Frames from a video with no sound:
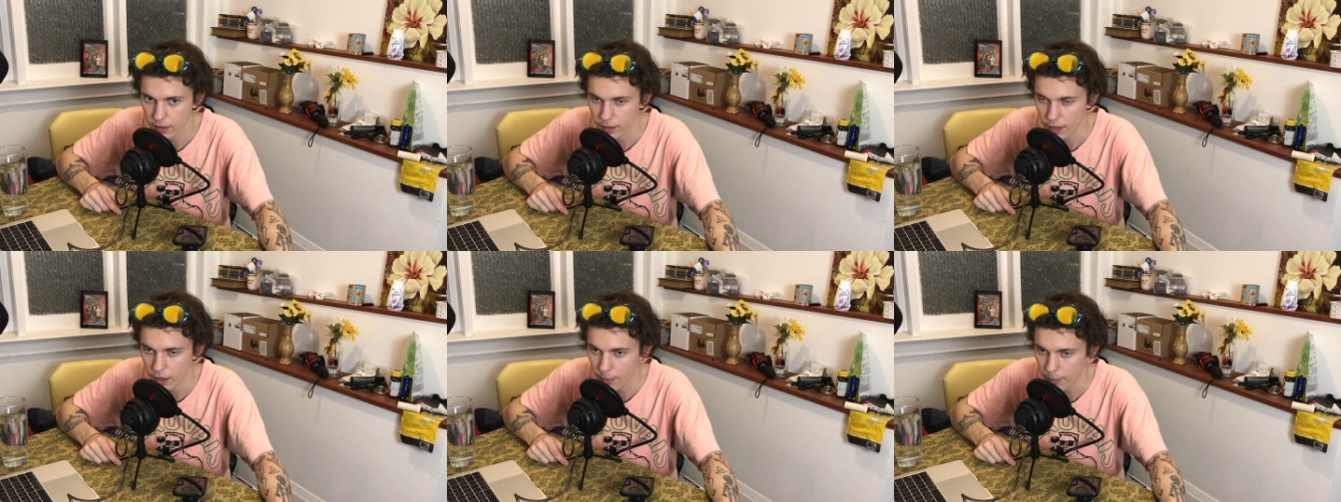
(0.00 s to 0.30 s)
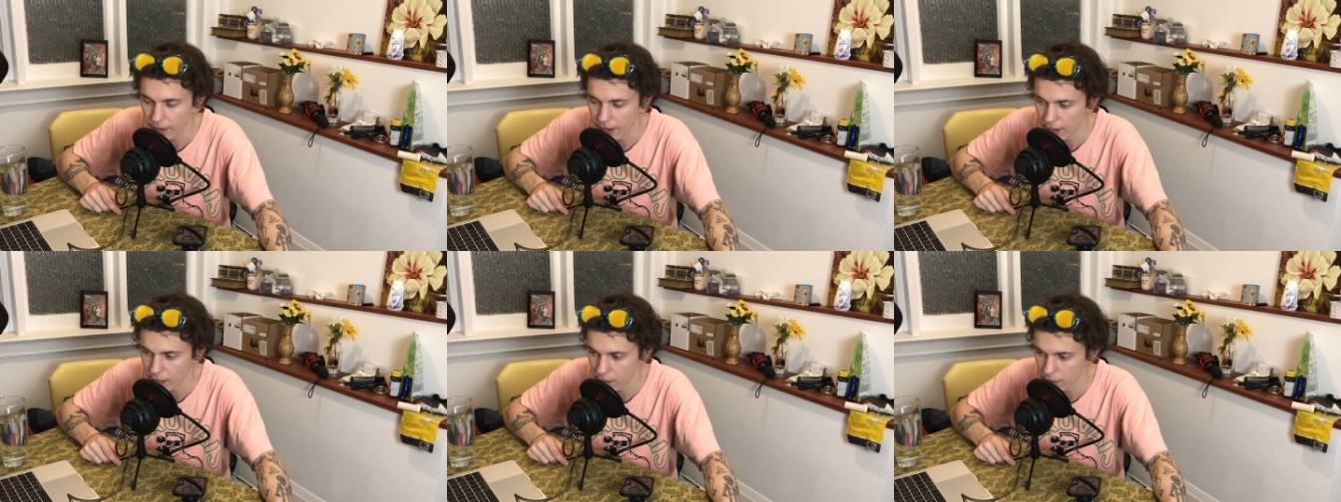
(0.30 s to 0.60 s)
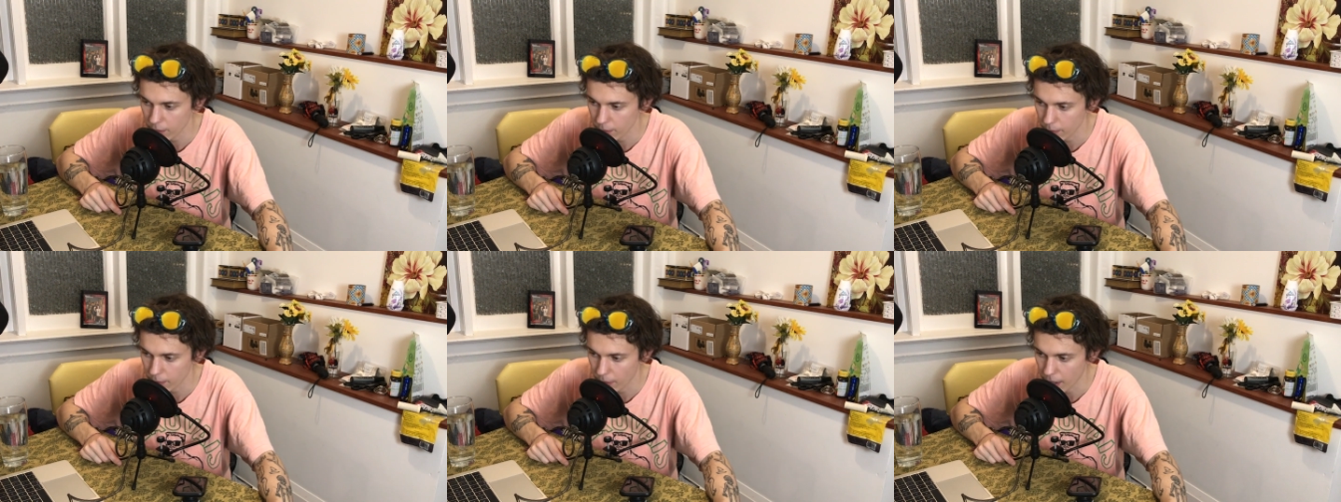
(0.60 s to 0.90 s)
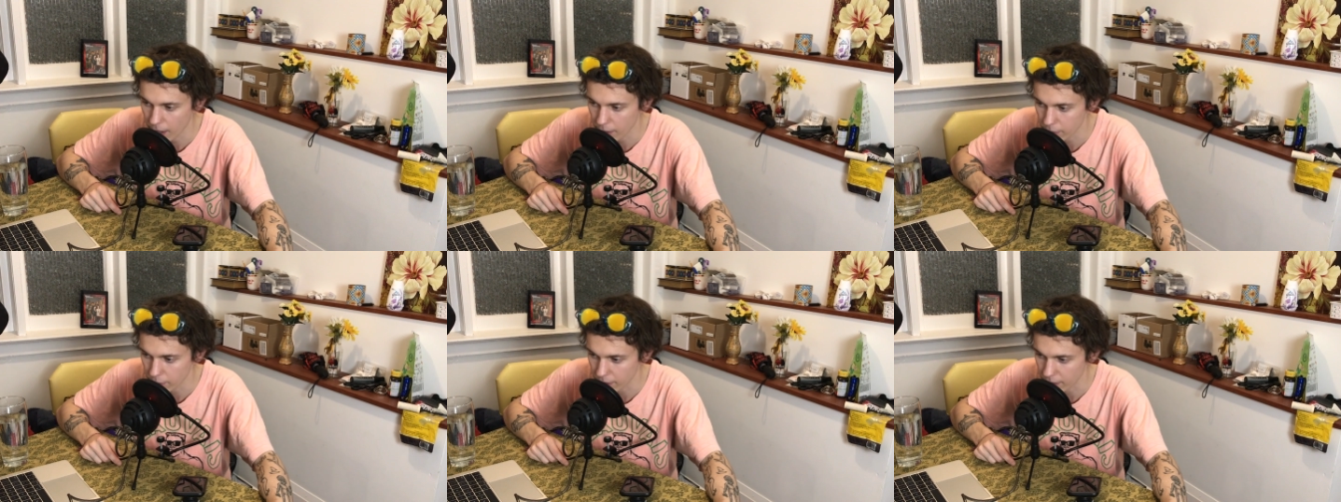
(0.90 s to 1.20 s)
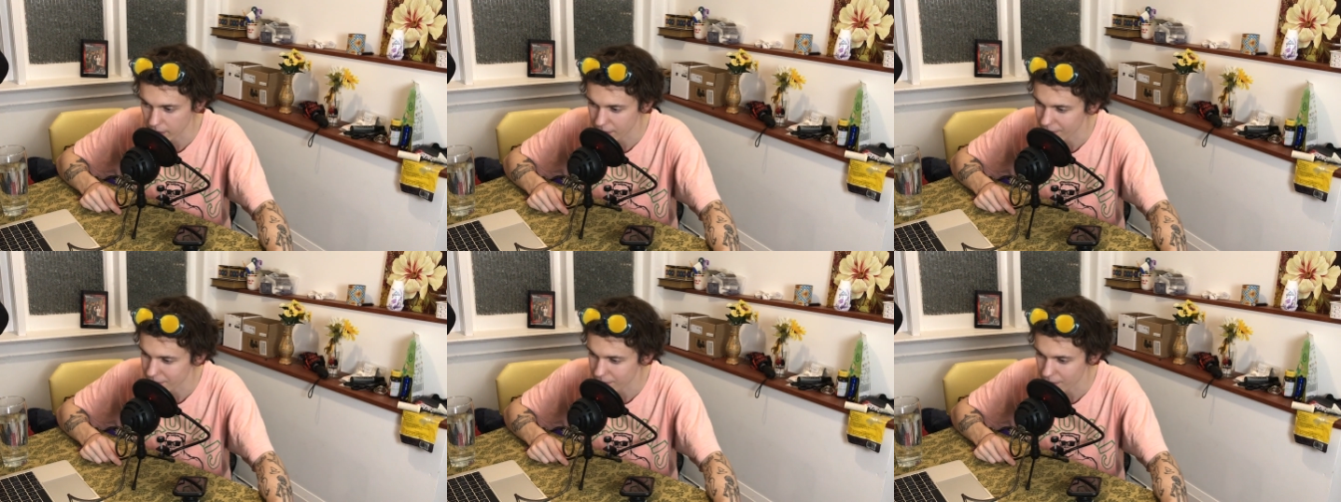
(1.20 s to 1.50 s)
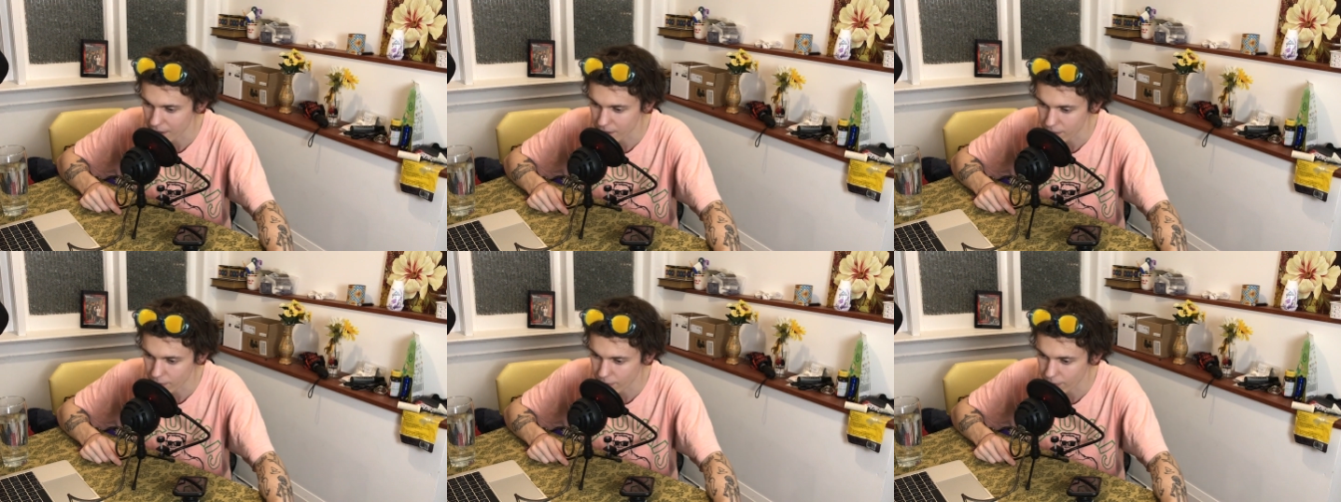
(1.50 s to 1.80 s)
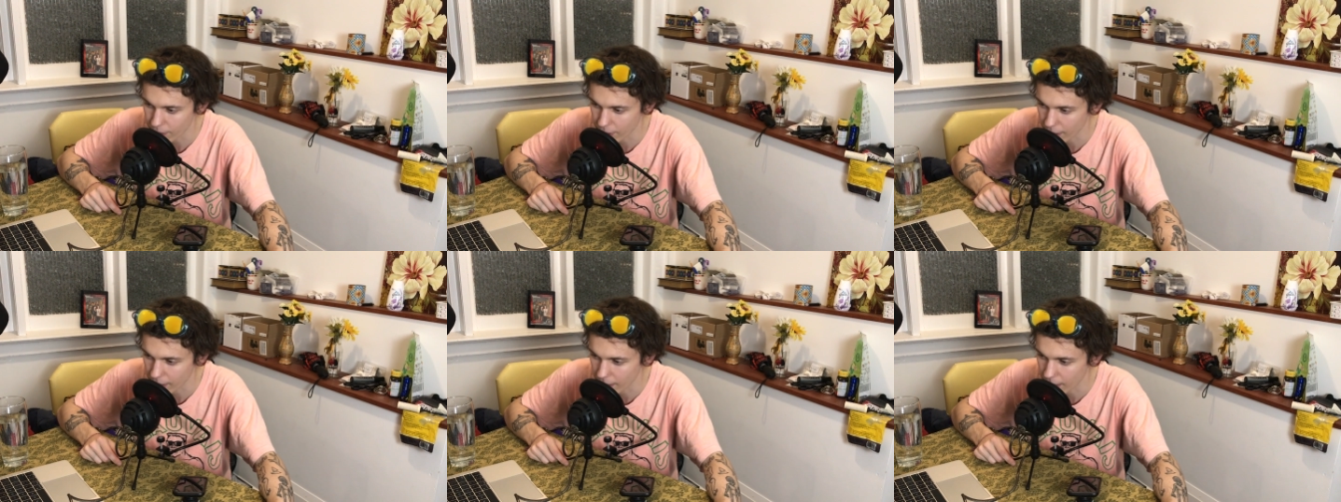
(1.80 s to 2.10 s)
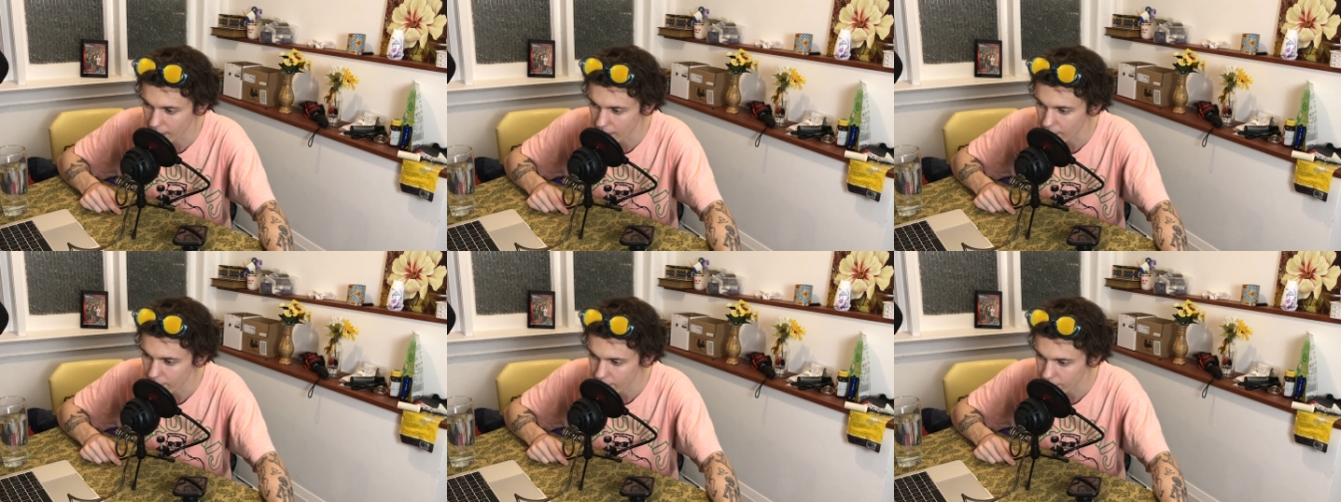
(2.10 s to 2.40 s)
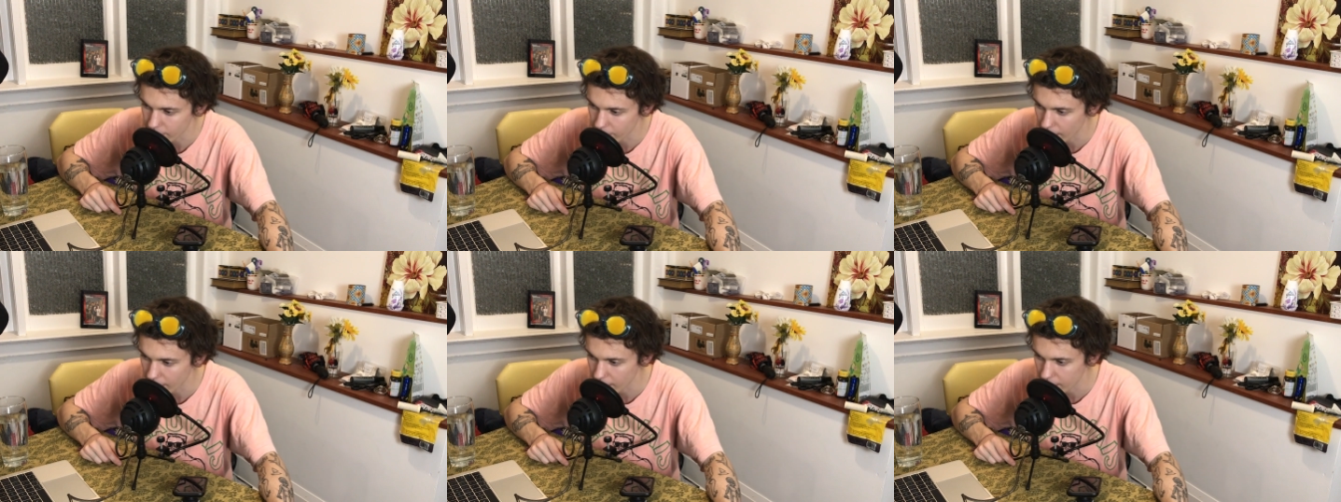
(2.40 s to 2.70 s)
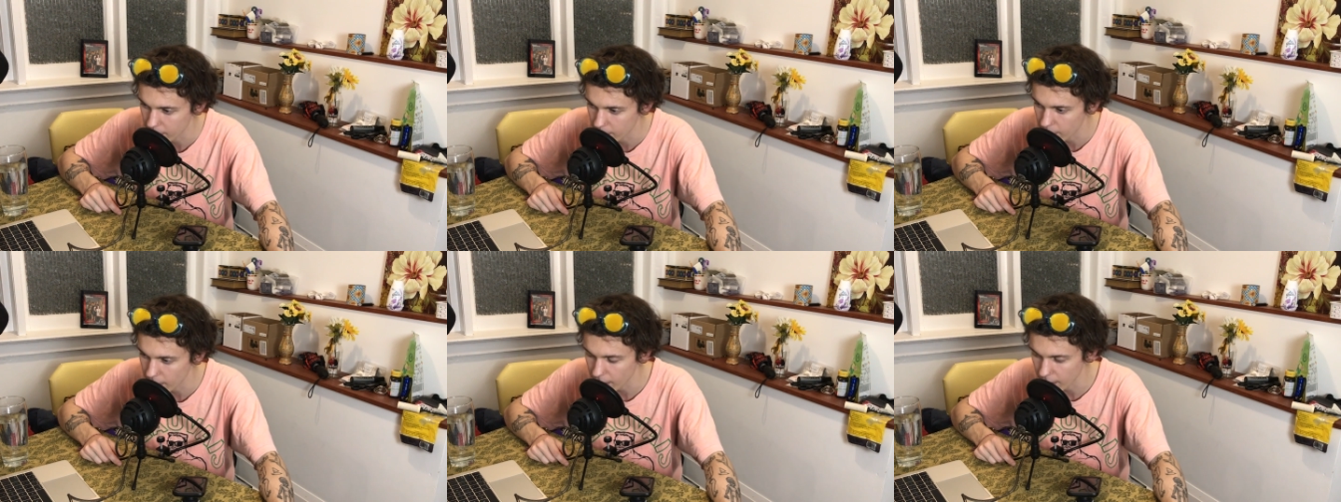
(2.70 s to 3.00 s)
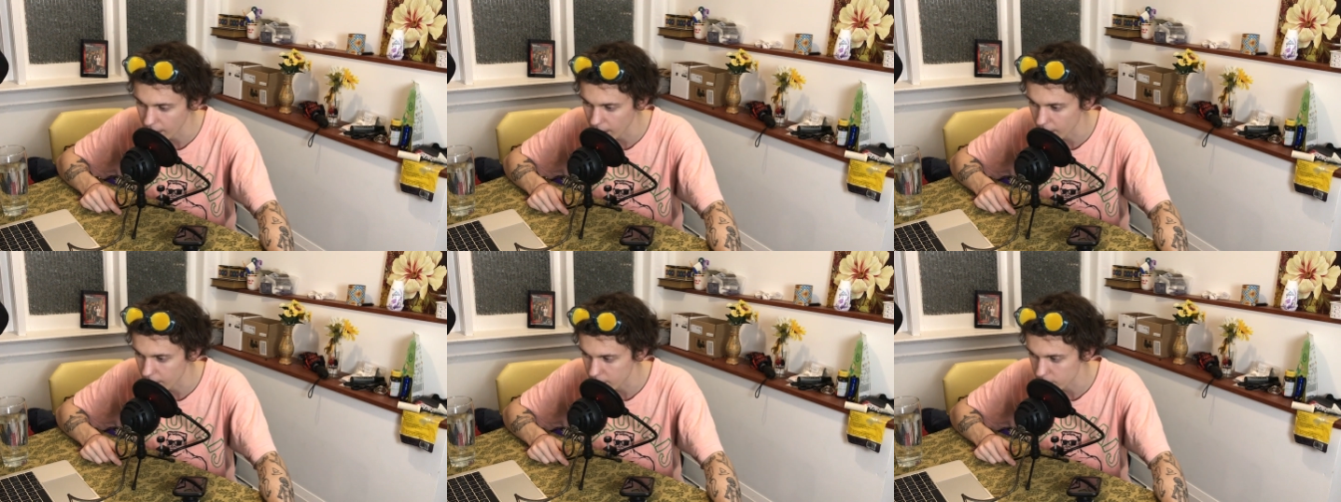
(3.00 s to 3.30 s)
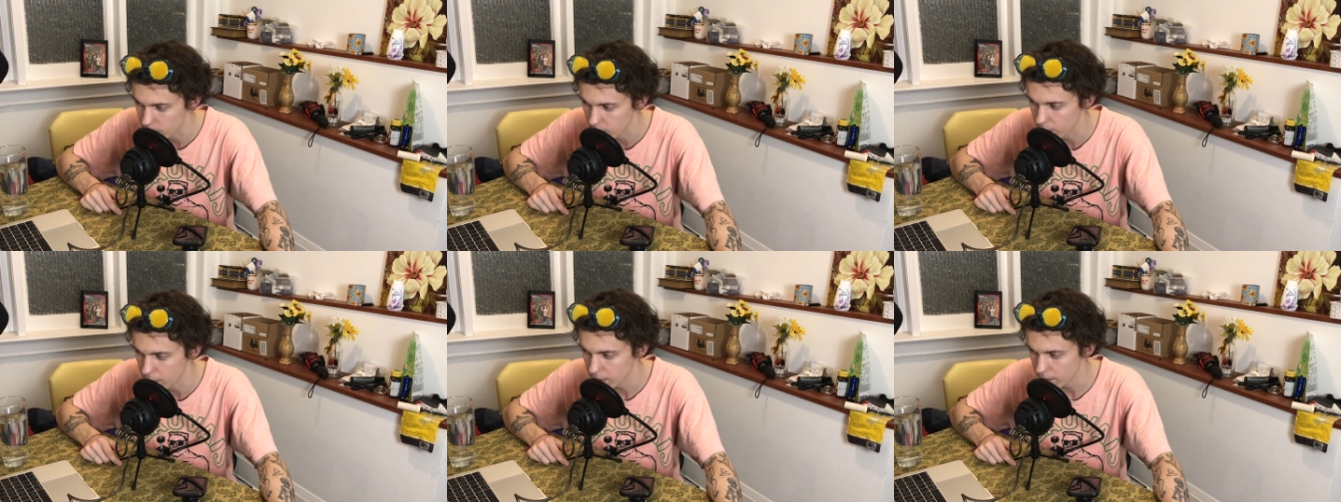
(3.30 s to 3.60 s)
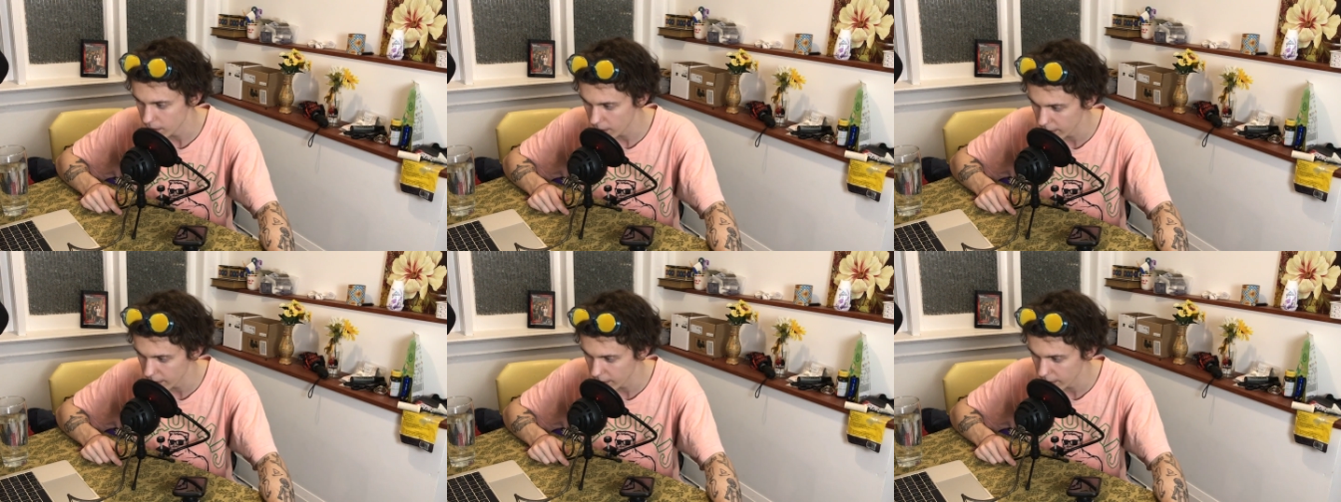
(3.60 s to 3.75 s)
in the back of their mind, they're like, this guy's a fucking idiot for talking to me. I got this one.